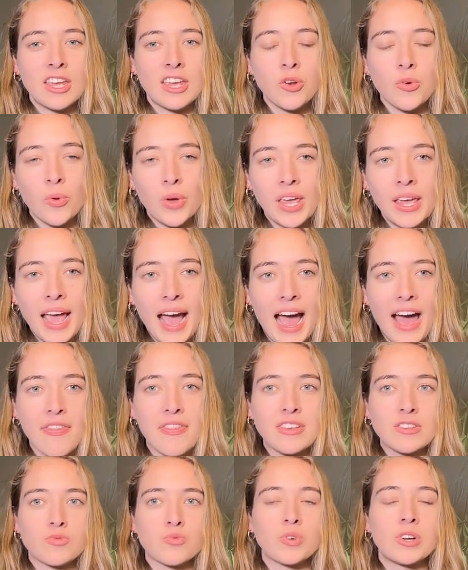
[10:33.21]
he
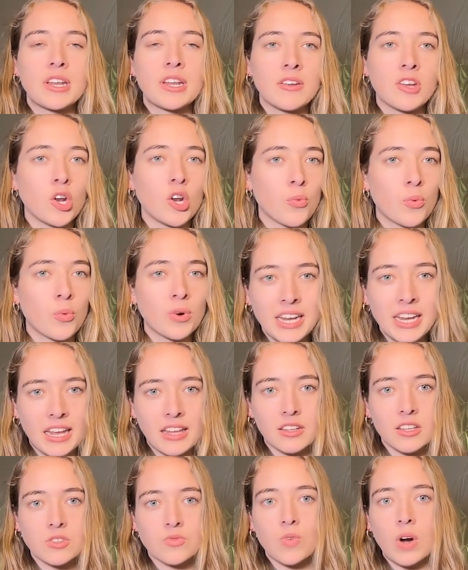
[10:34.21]
had this
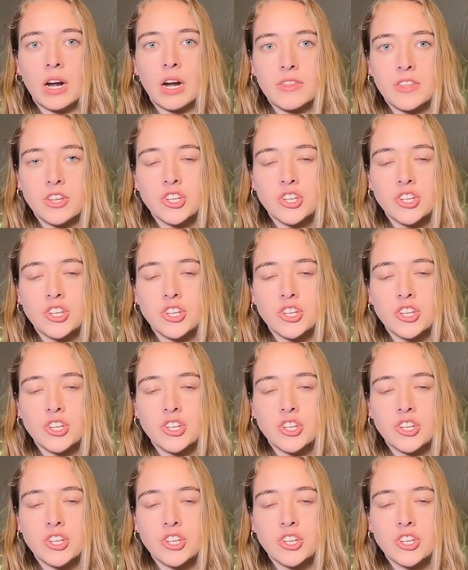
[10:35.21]
ridiculous run